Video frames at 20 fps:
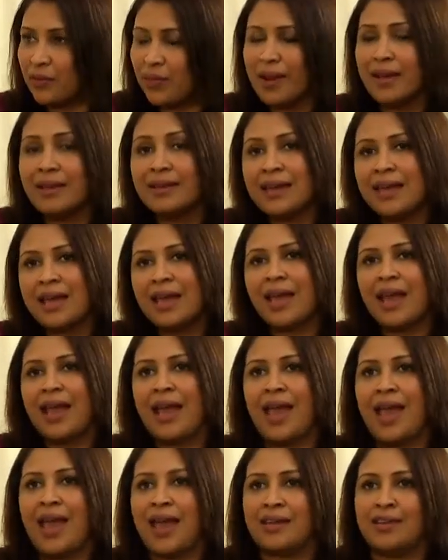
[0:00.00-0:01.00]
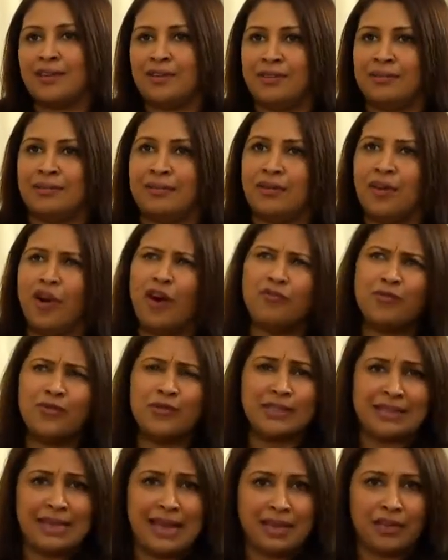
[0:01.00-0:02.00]
Right? And of
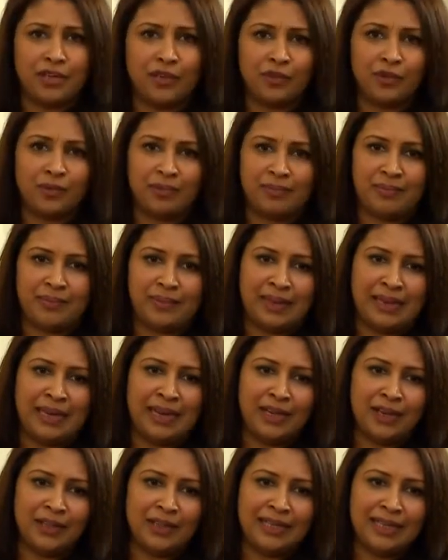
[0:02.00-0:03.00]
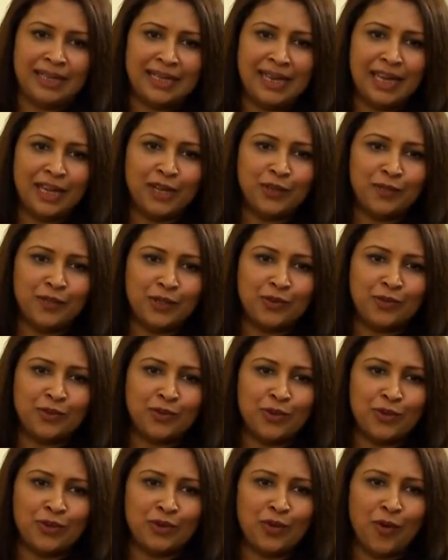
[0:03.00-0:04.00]
course, end of the day, we
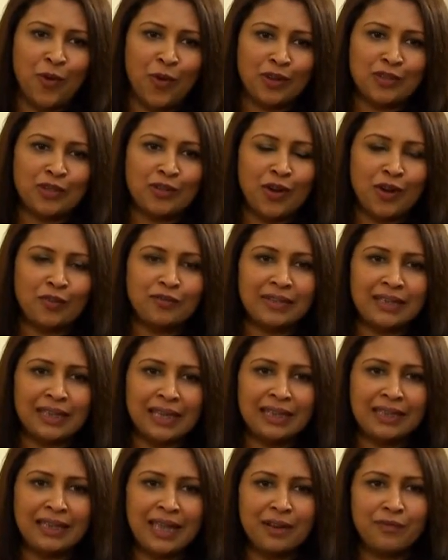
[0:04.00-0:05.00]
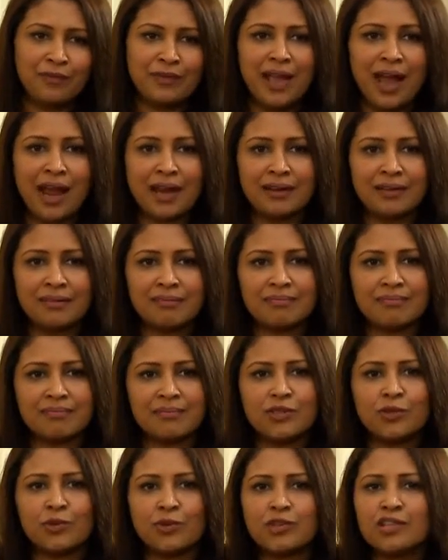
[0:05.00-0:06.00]
should also not forget that we are a
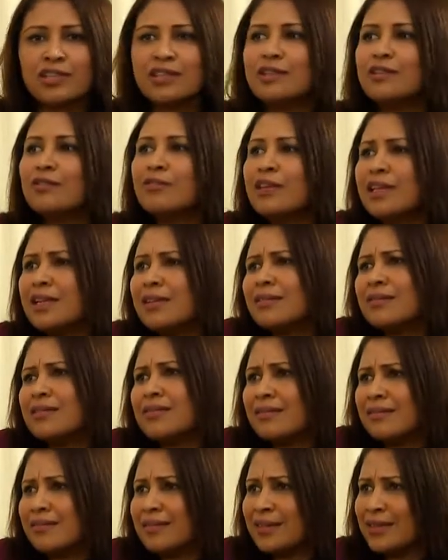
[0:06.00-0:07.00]
social unit.